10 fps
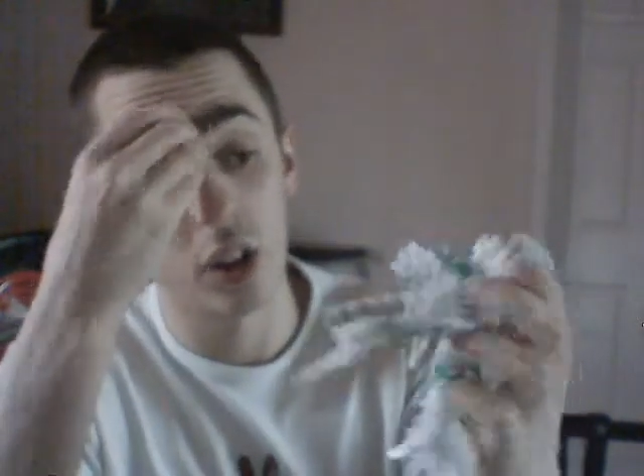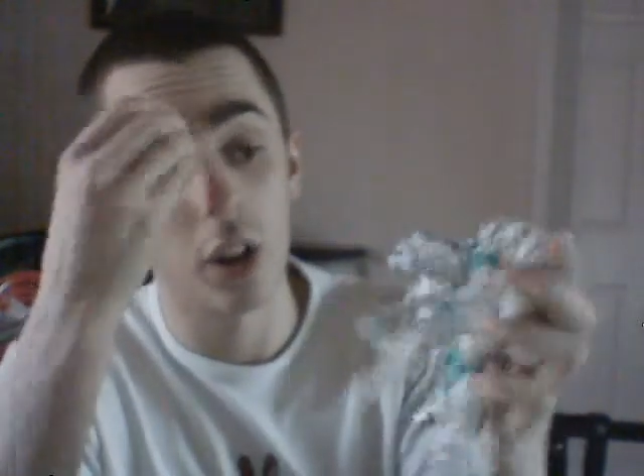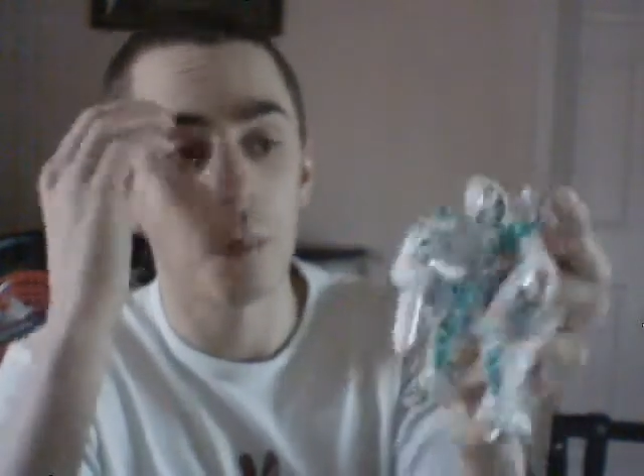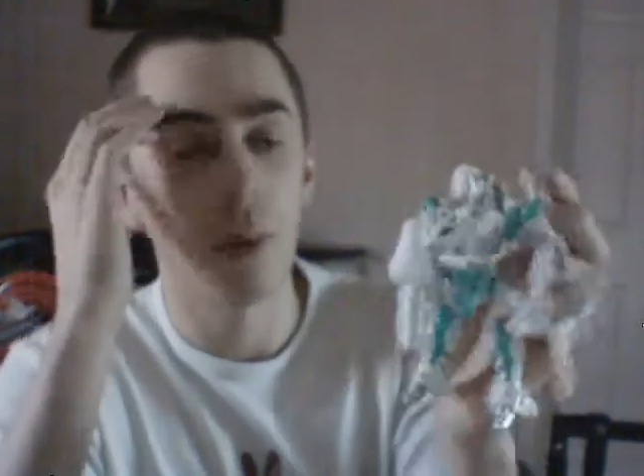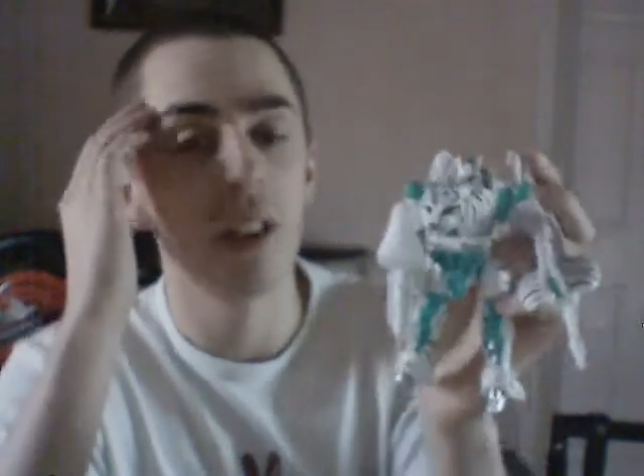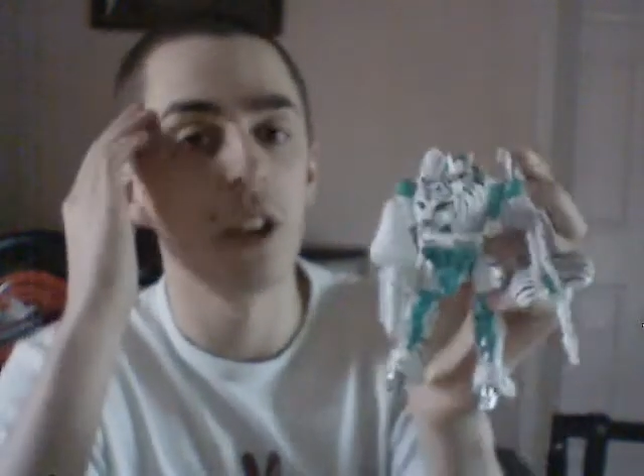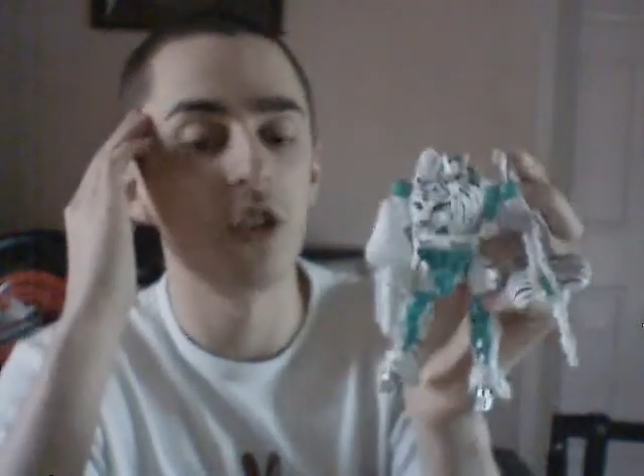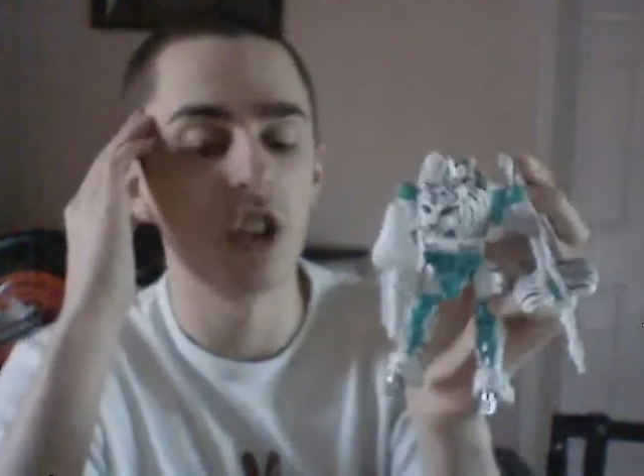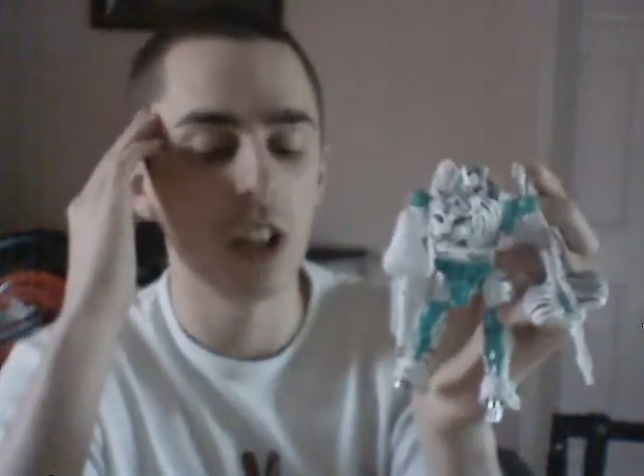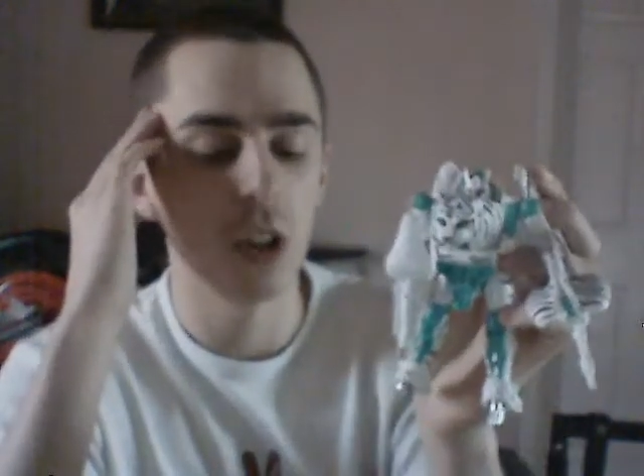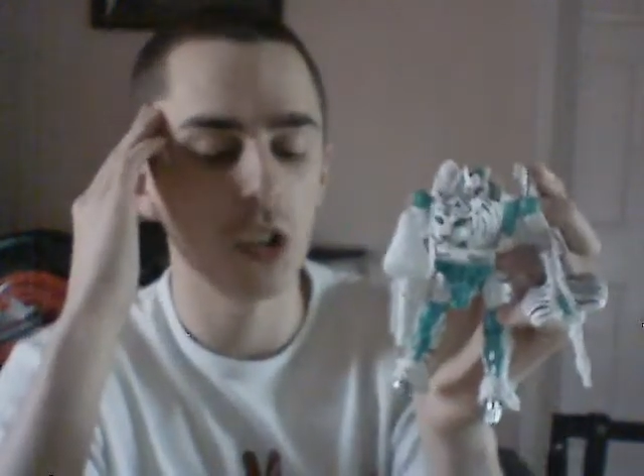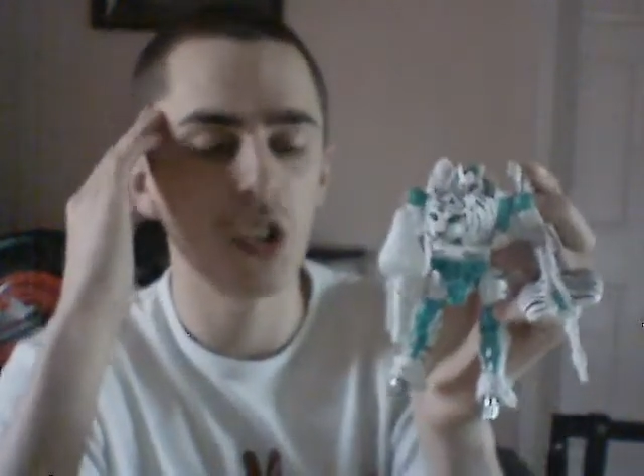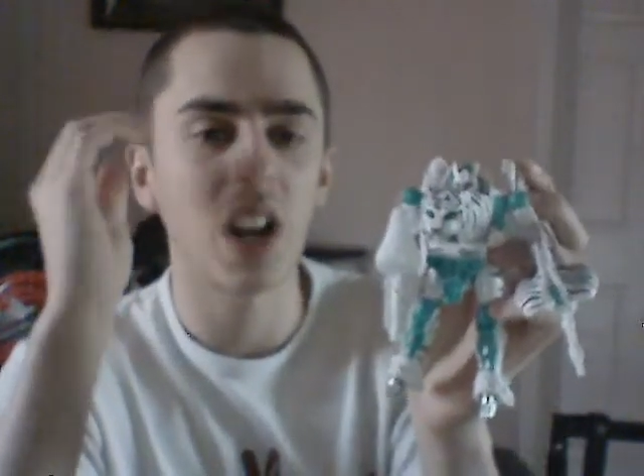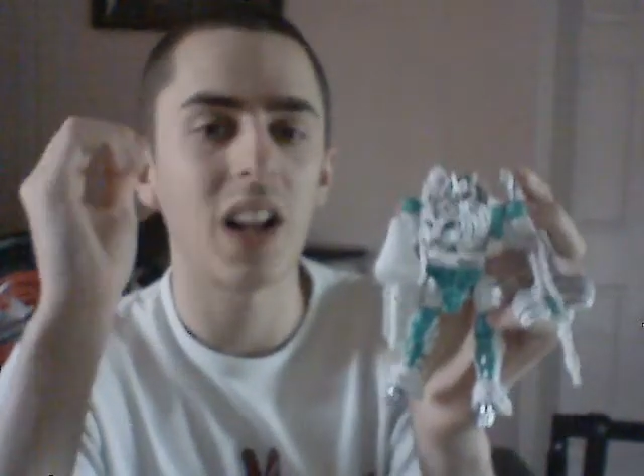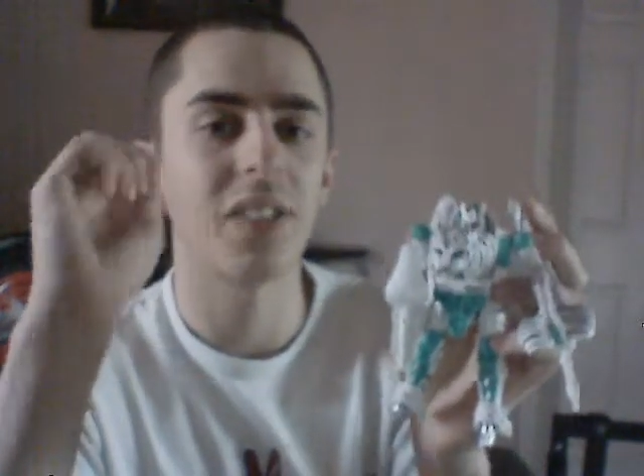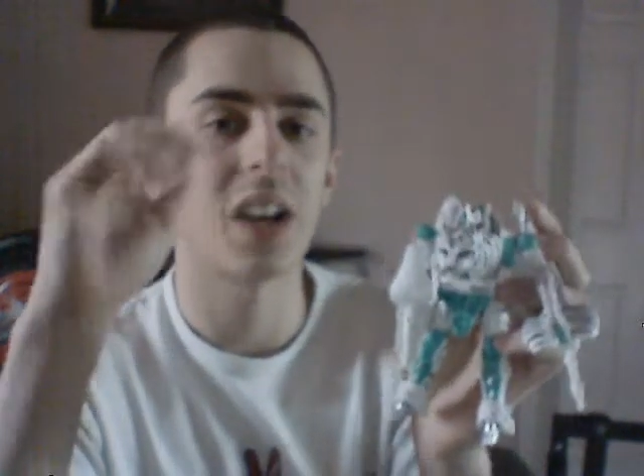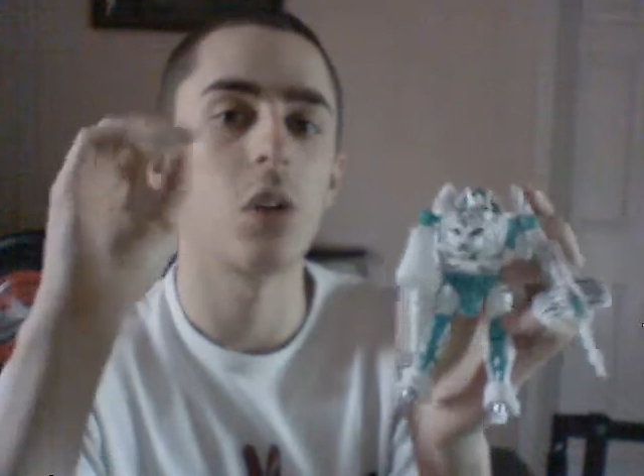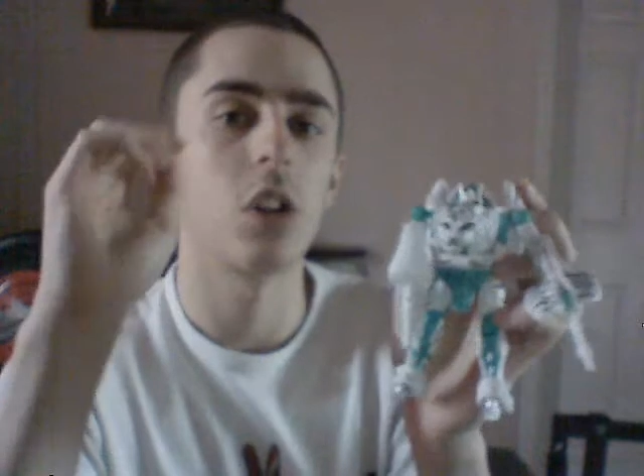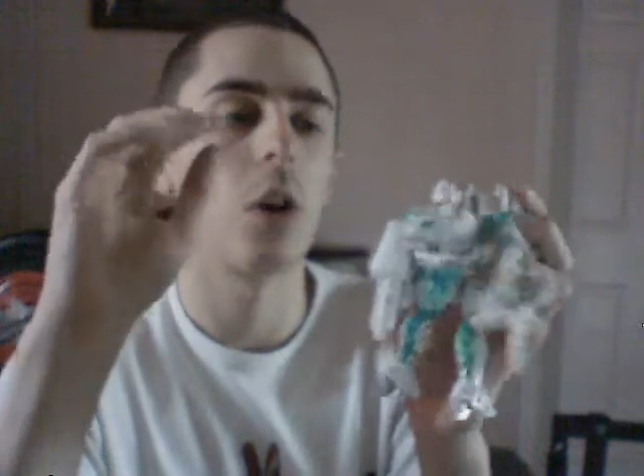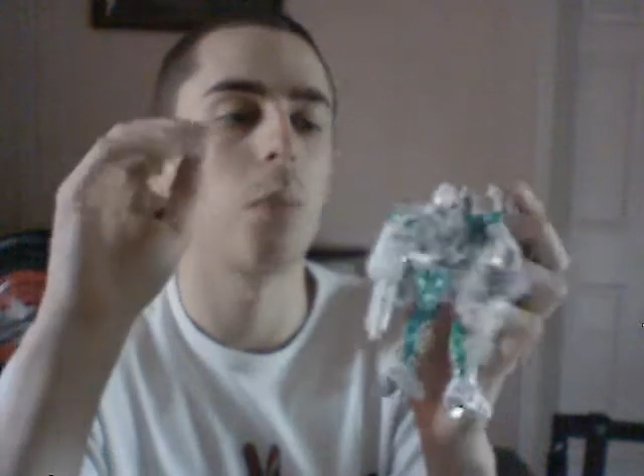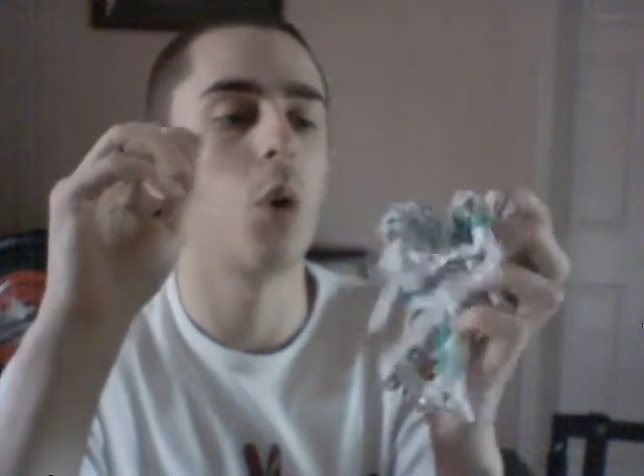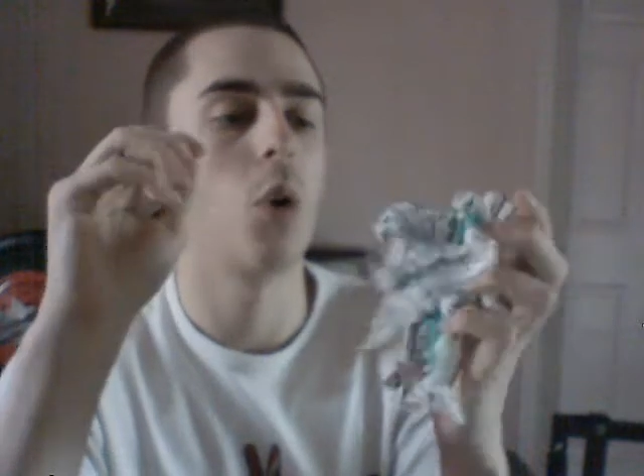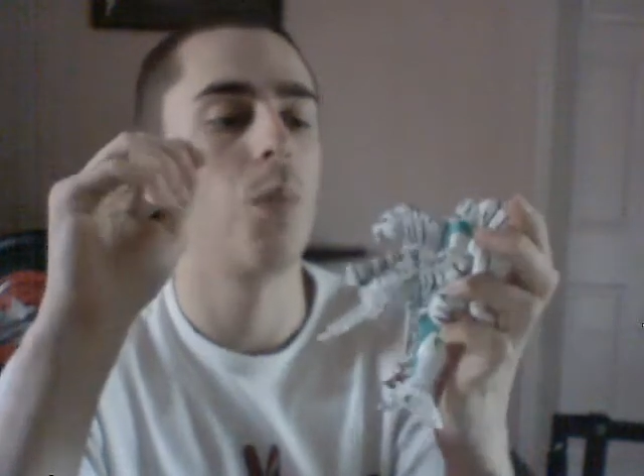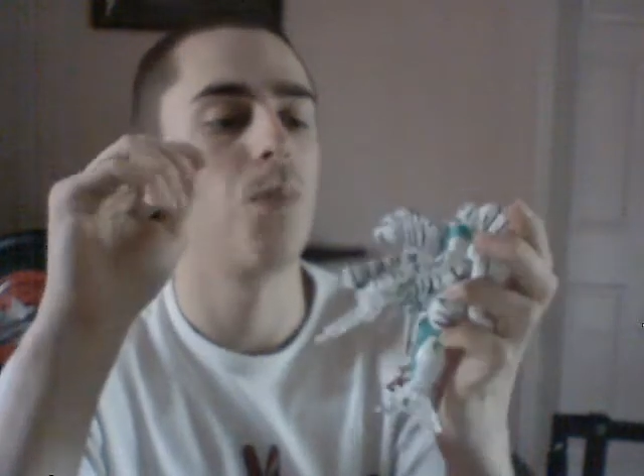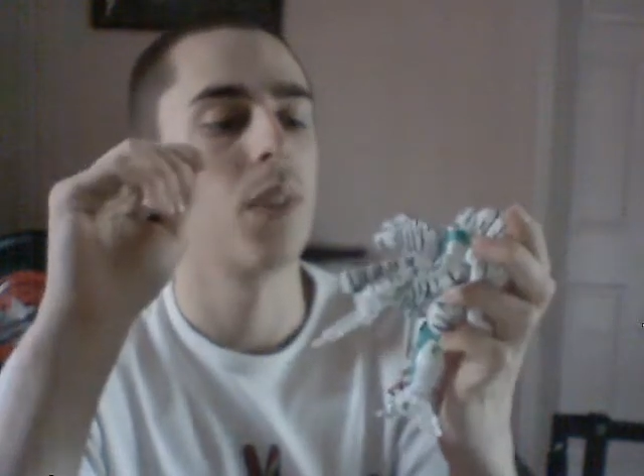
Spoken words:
a lot better than Cheetor. Stands out a lot more.